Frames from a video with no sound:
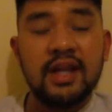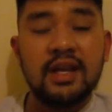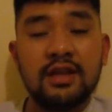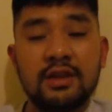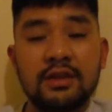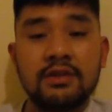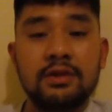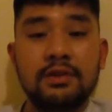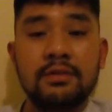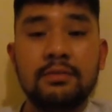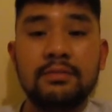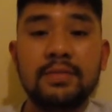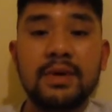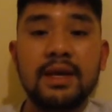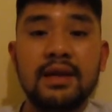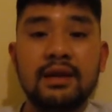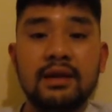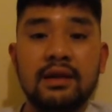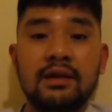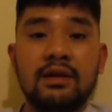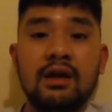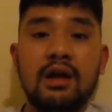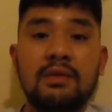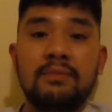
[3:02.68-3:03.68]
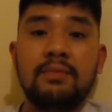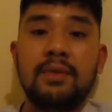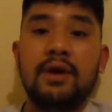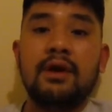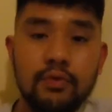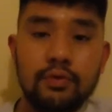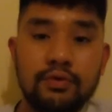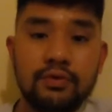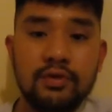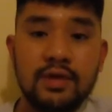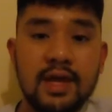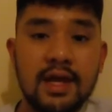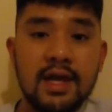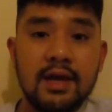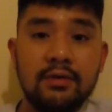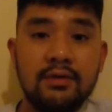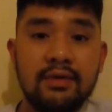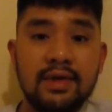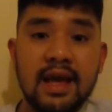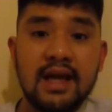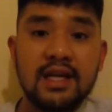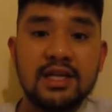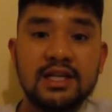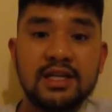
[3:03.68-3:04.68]
and compete a lot better. Today I
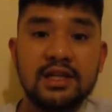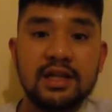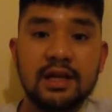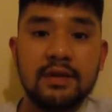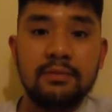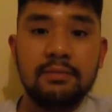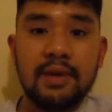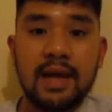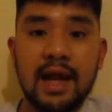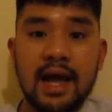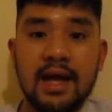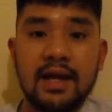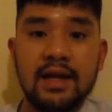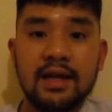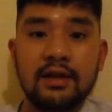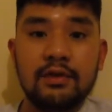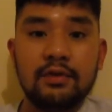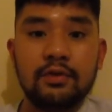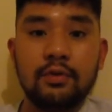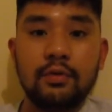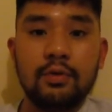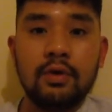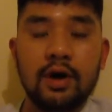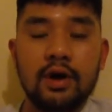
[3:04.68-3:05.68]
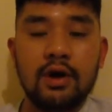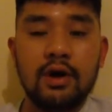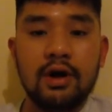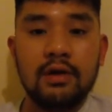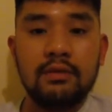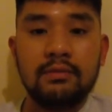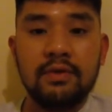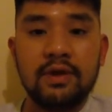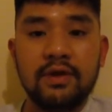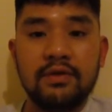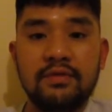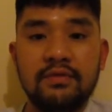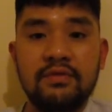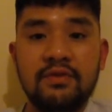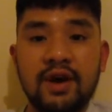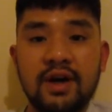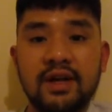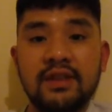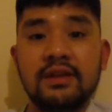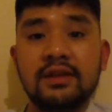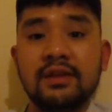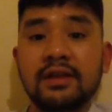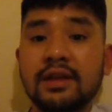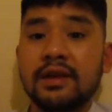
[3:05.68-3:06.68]
was actually planning to work on my
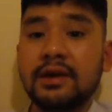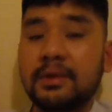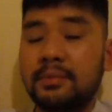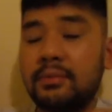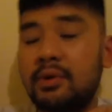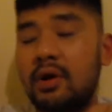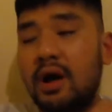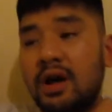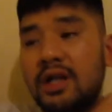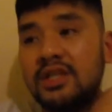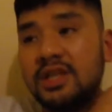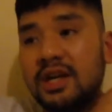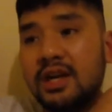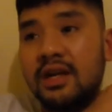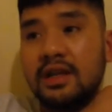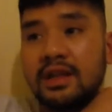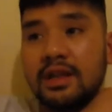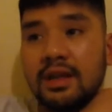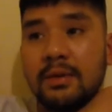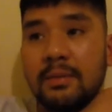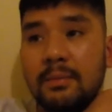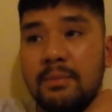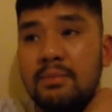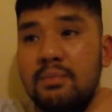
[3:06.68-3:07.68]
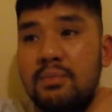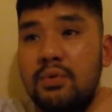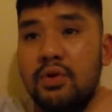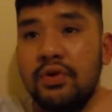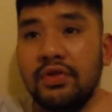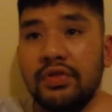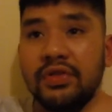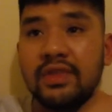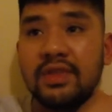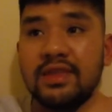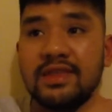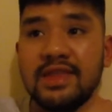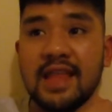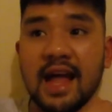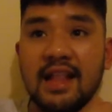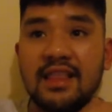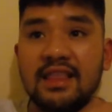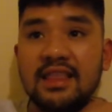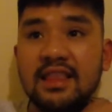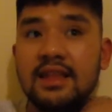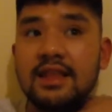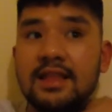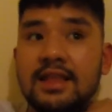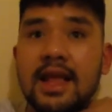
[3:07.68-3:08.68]
final year project, but
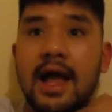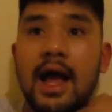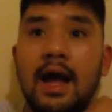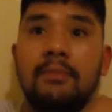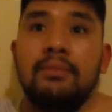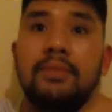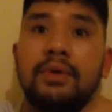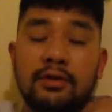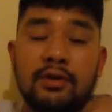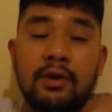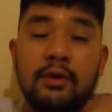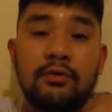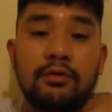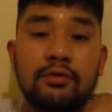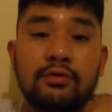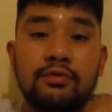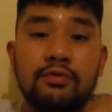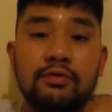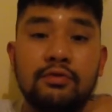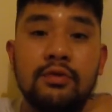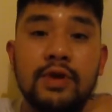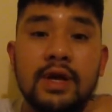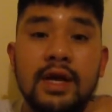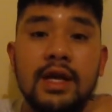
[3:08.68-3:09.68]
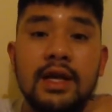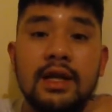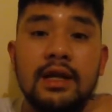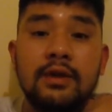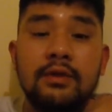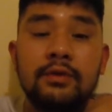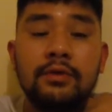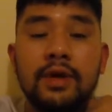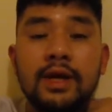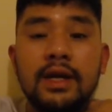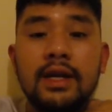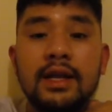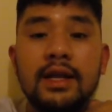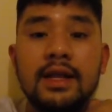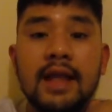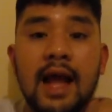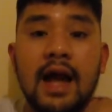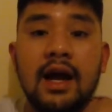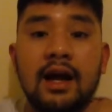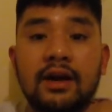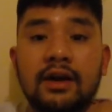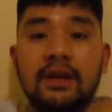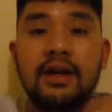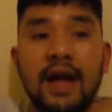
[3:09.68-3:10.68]
that didn't happen. I was really really
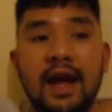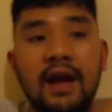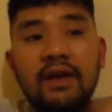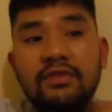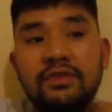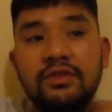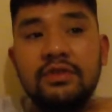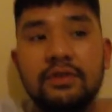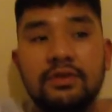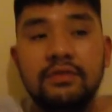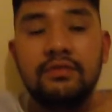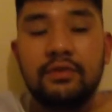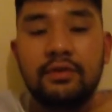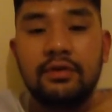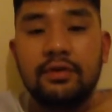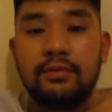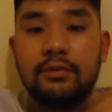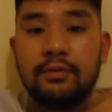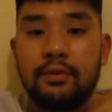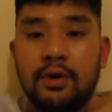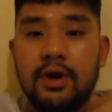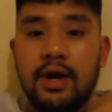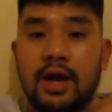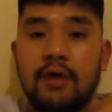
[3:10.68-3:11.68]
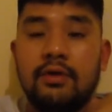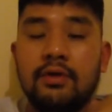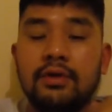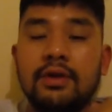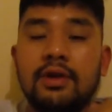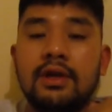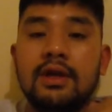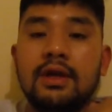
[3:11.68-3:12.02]
knackered after the first workout,